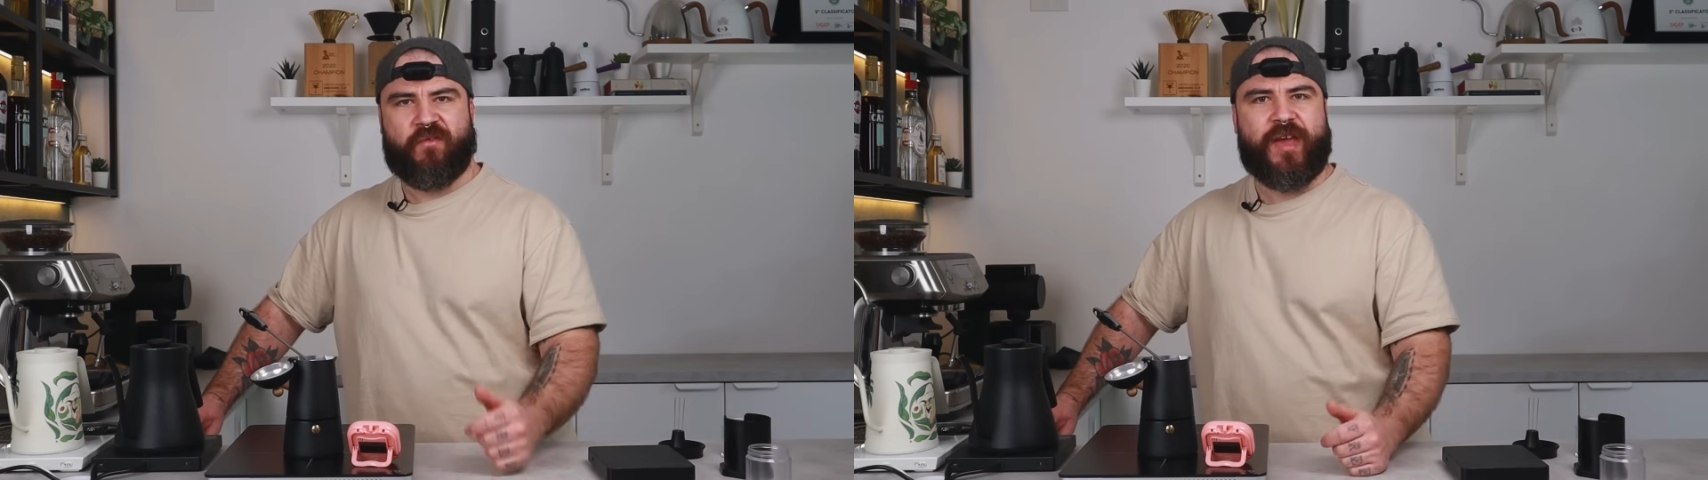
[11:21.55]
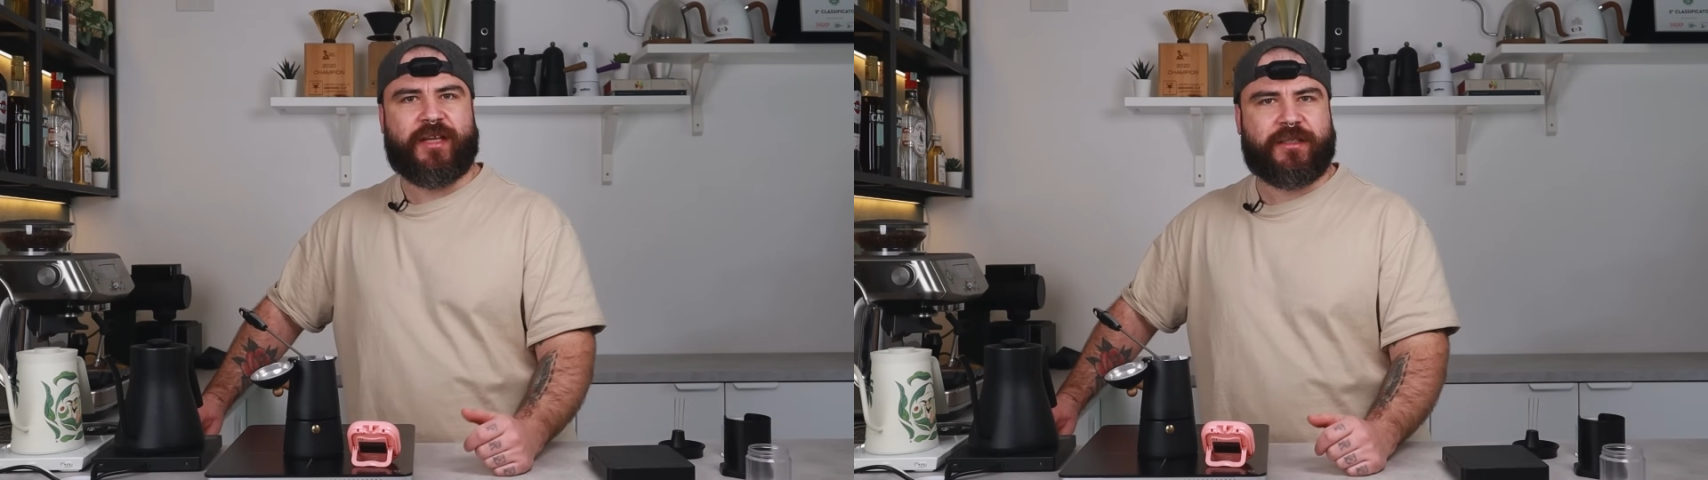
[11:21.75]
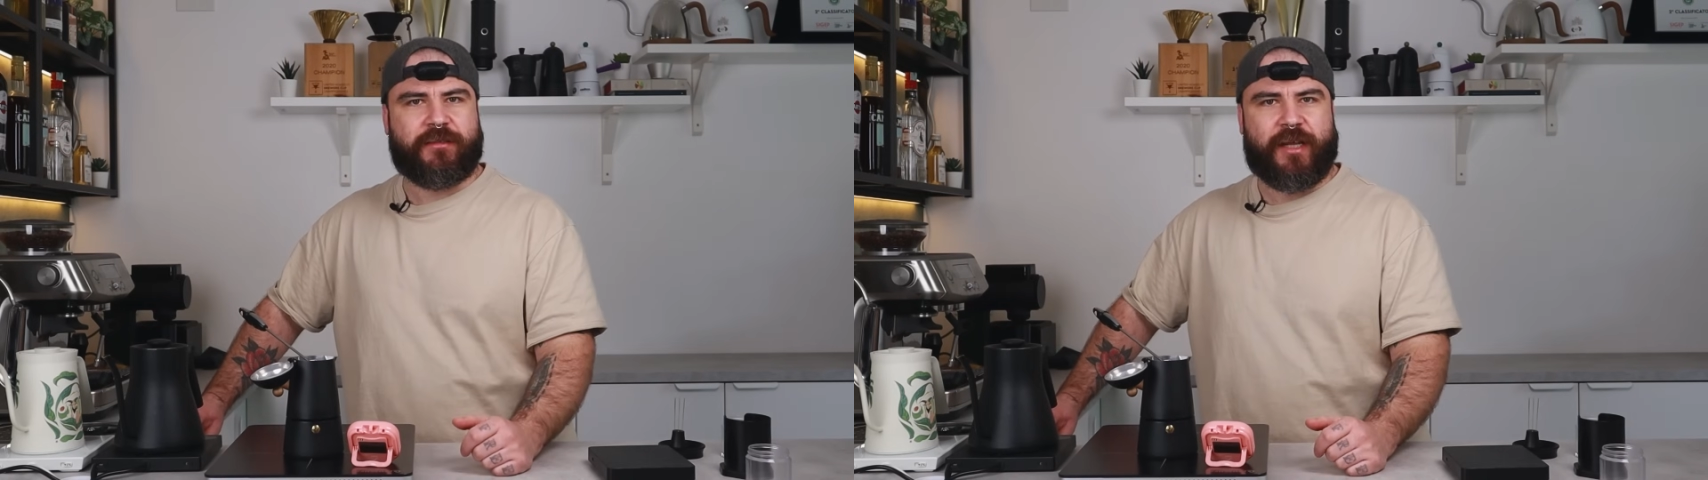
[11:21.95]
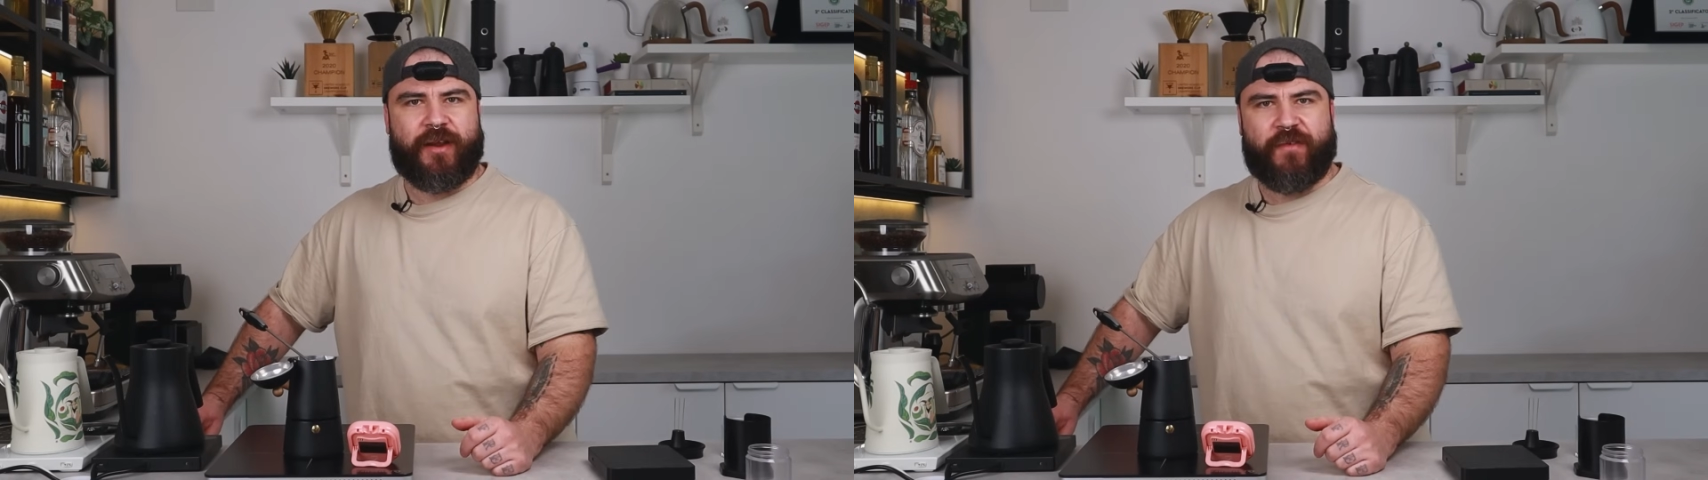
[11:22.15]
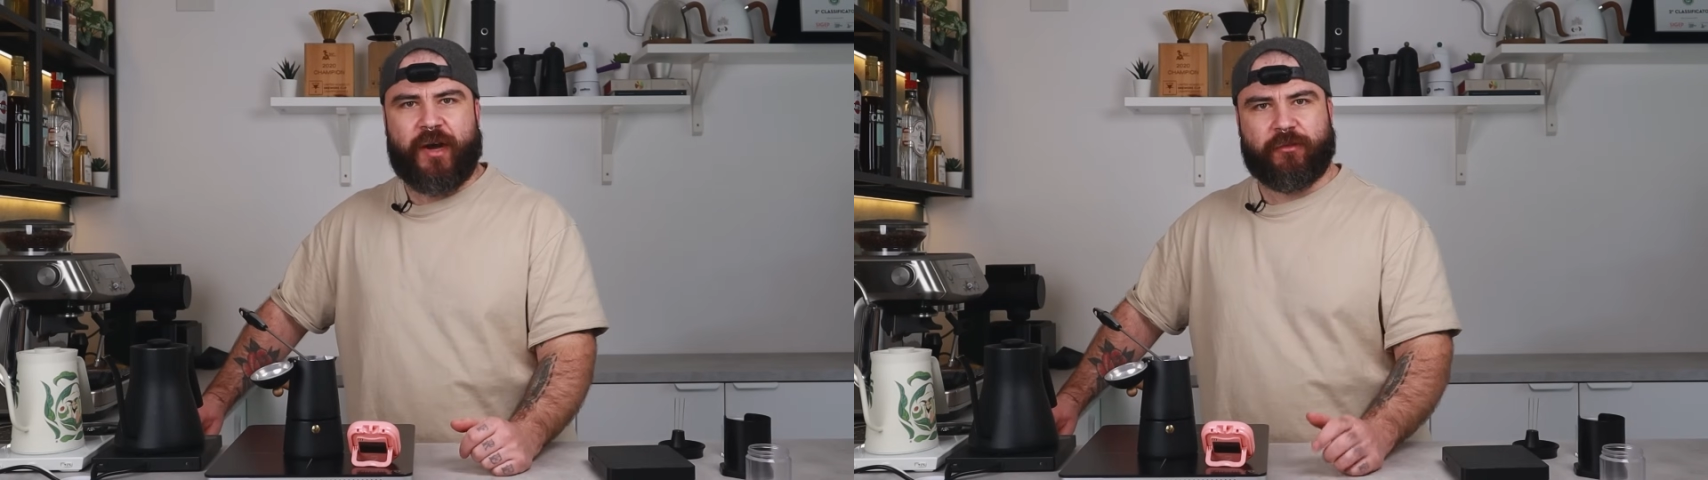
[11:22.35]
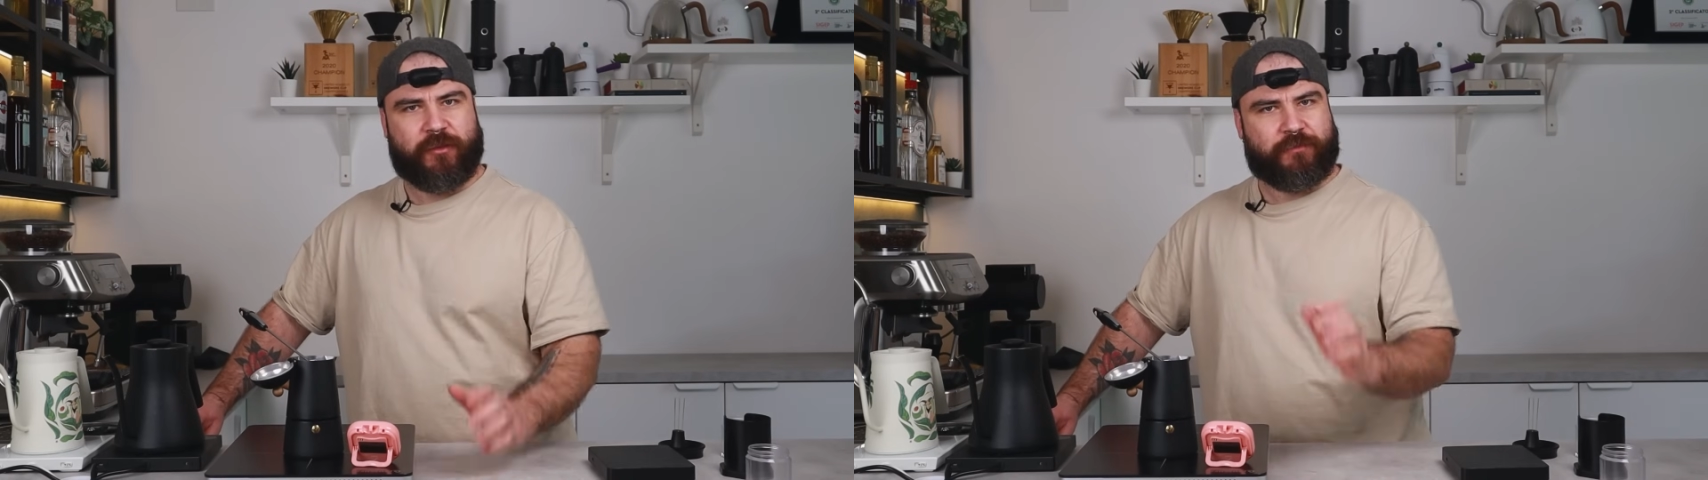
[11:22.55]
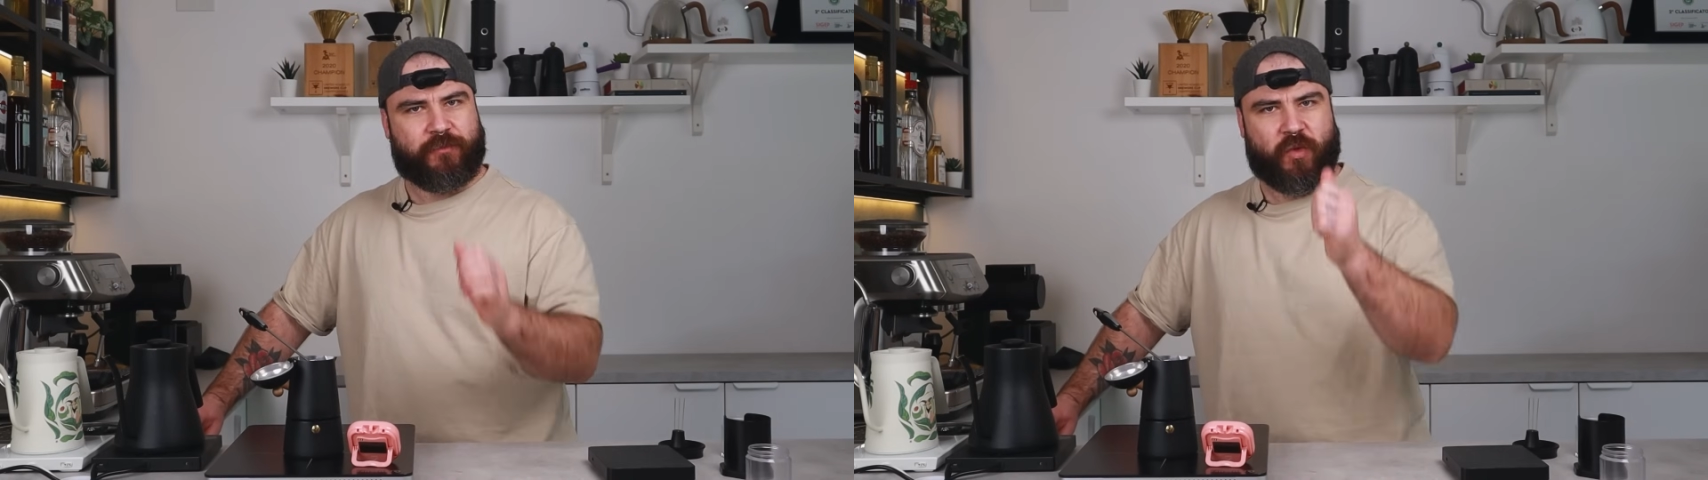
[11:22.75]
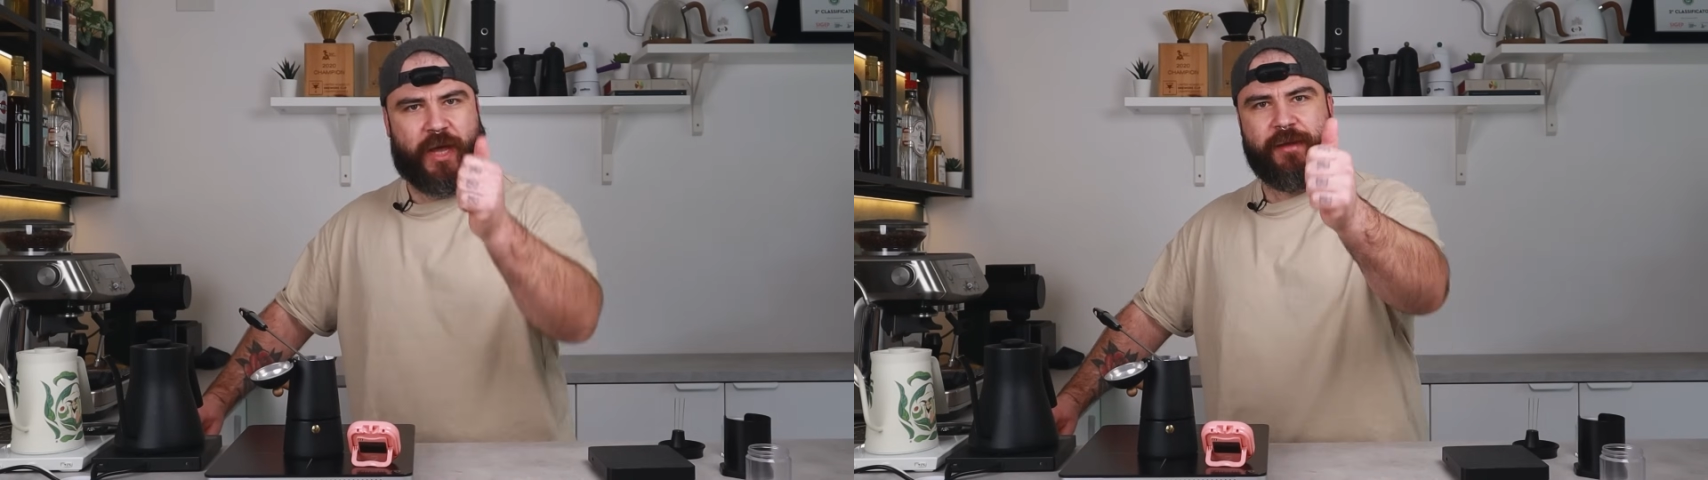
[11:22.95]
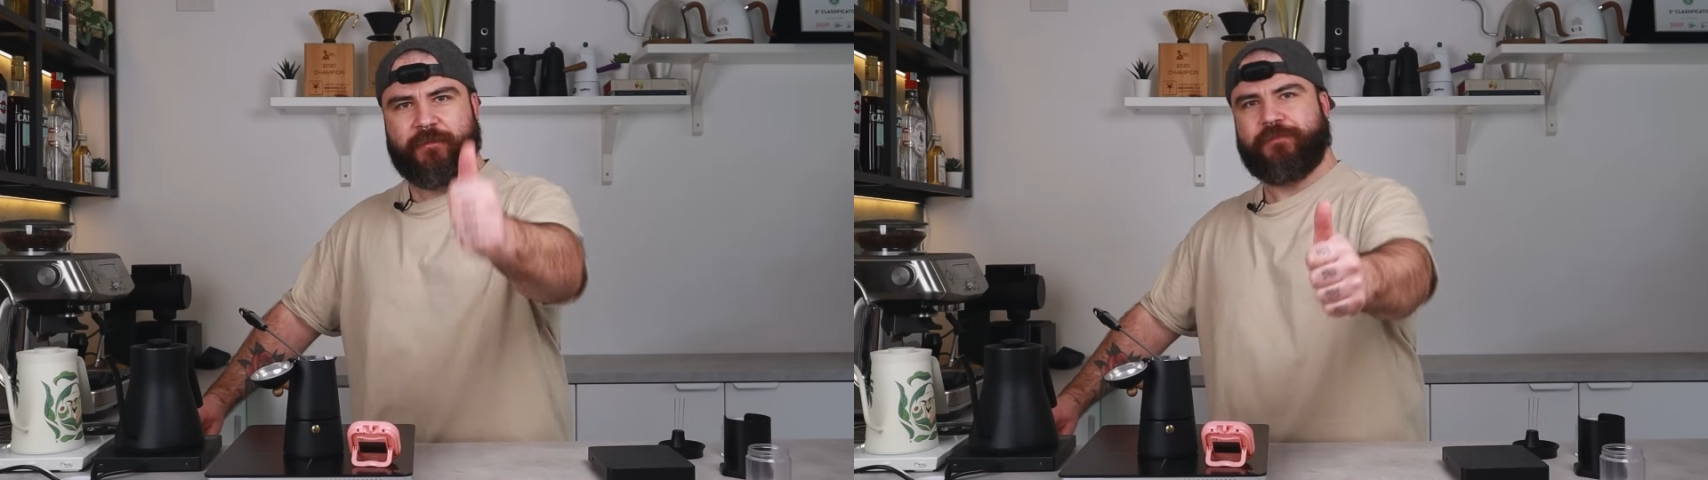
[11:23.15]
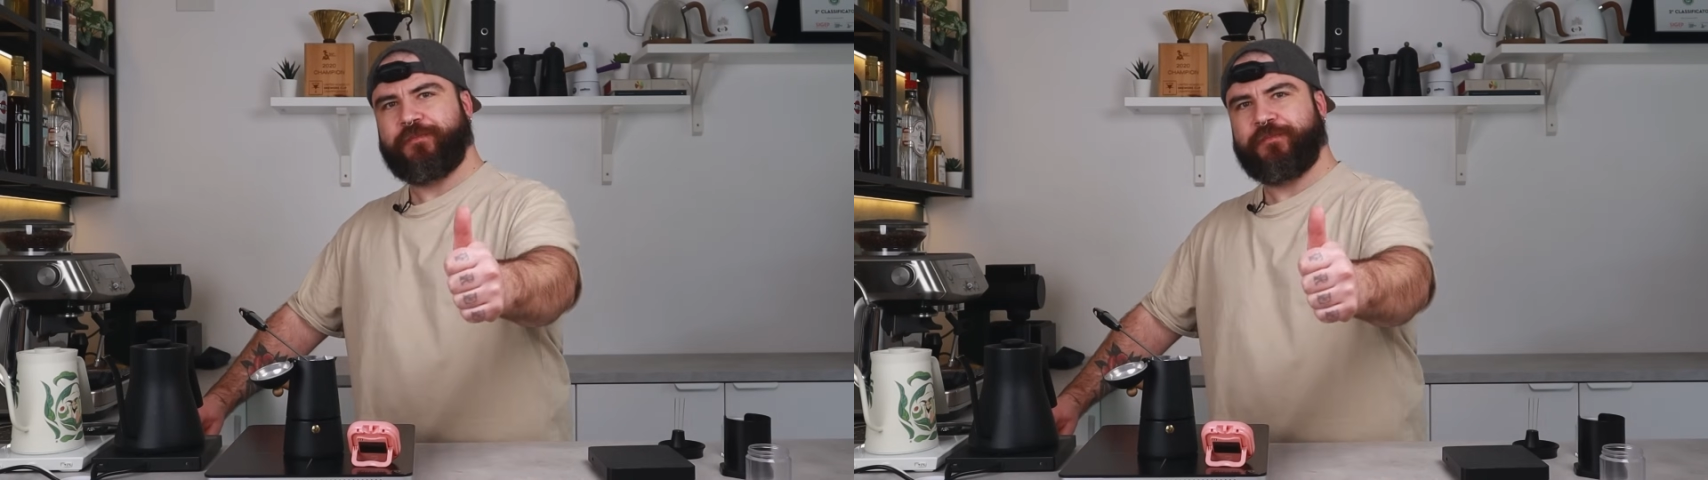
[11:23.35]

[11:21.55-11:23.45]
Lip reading: things that I found, okay?